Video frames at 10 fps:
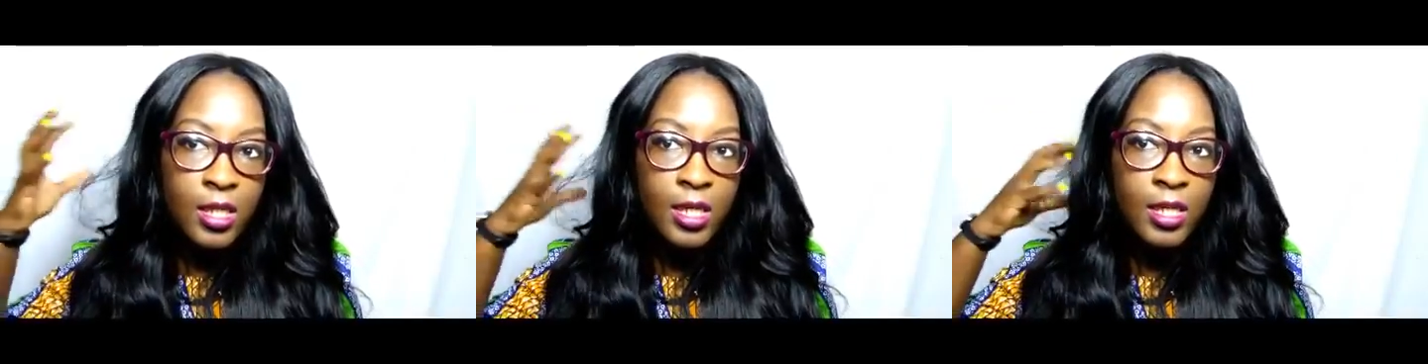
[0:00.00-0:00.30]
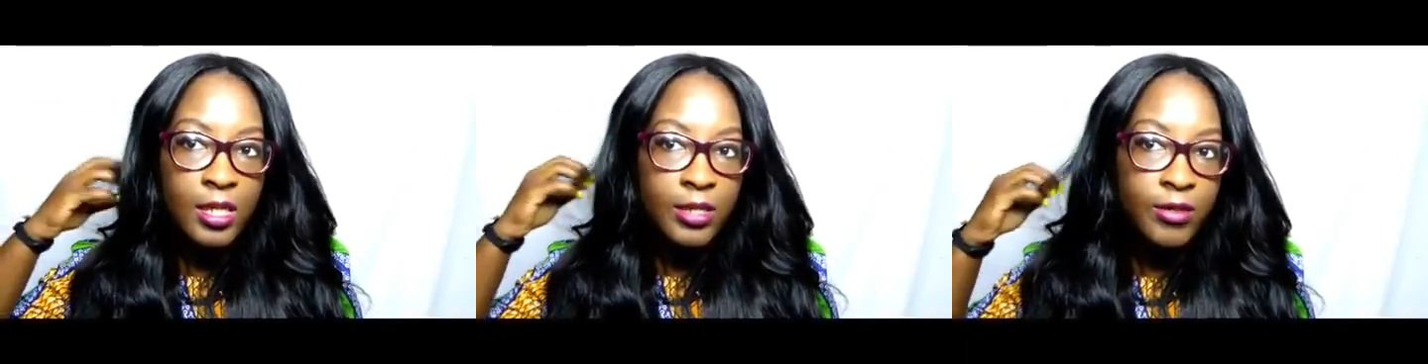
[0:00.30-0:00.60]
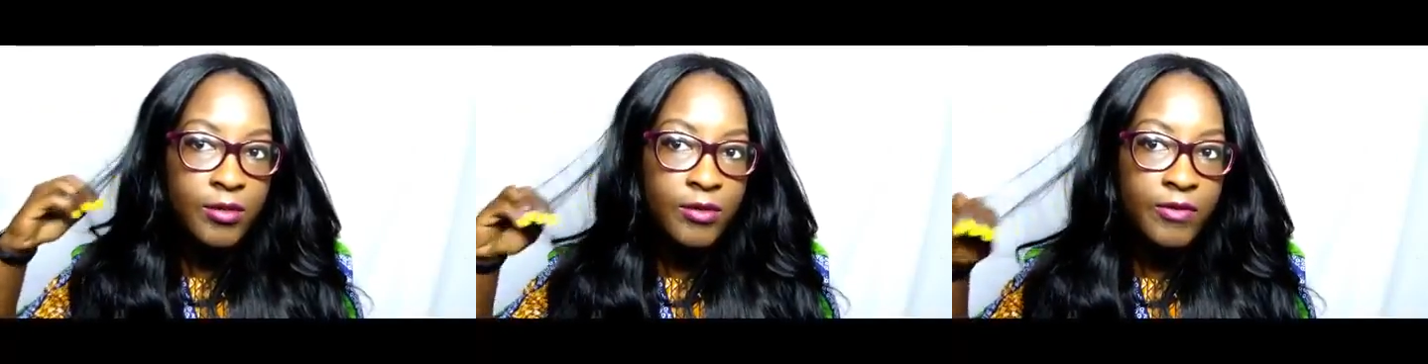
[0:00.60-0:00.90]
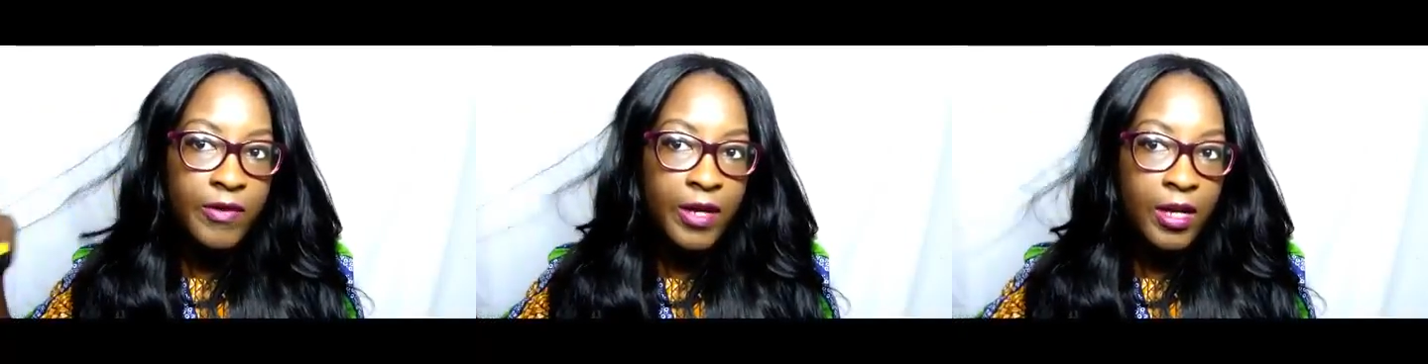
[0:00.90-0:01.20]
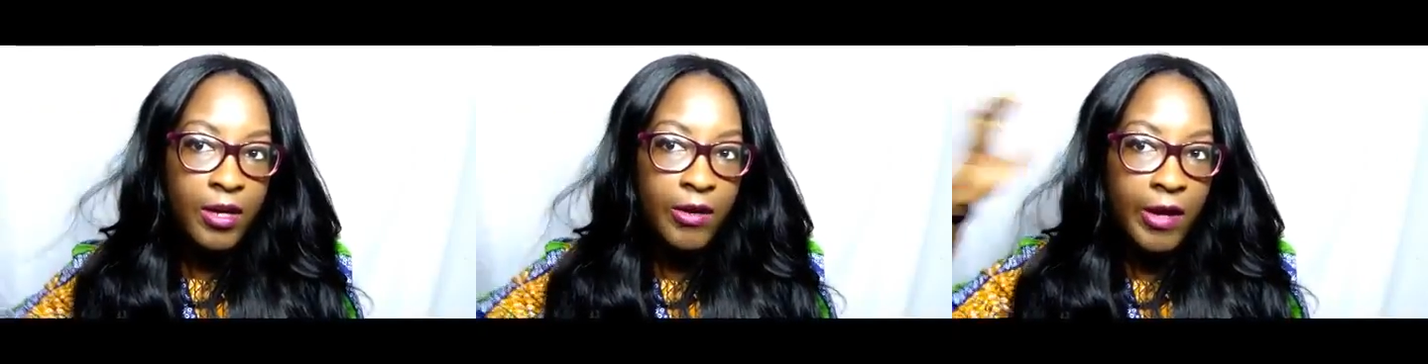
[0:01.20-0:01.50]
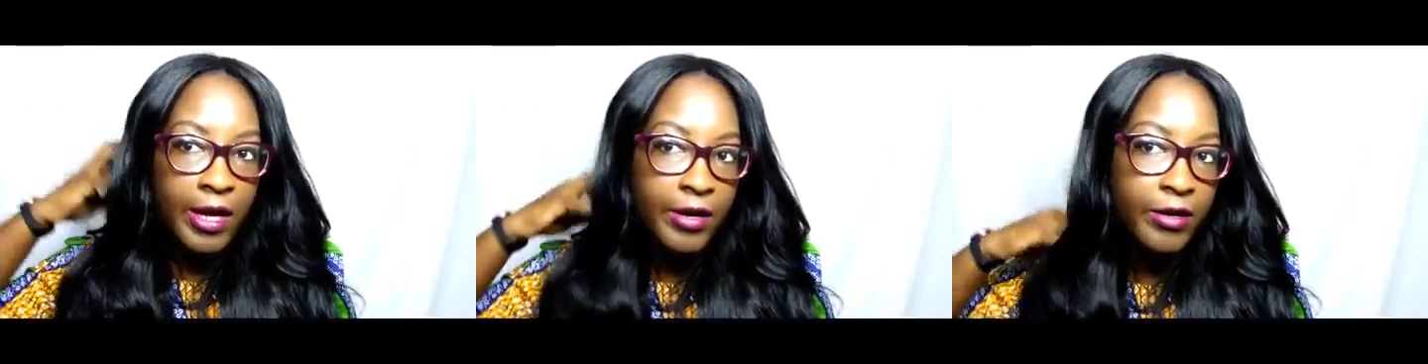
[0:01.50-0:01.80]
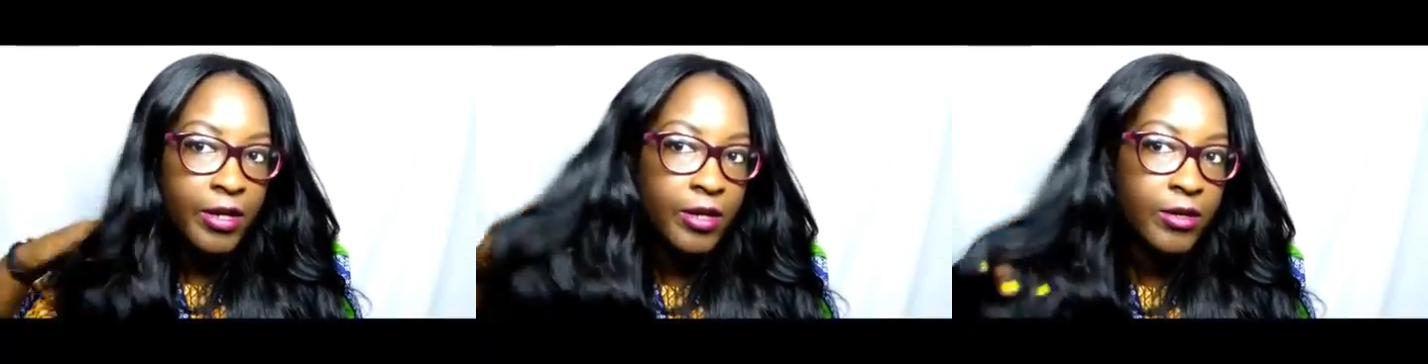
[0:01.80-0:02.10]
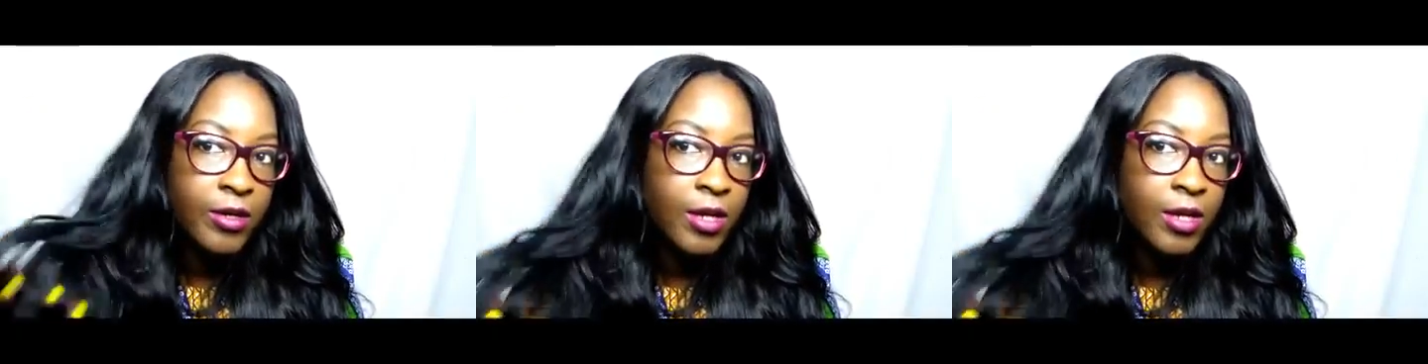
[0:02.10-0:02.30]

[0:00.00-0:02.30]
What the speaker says: a little right here, I don't know,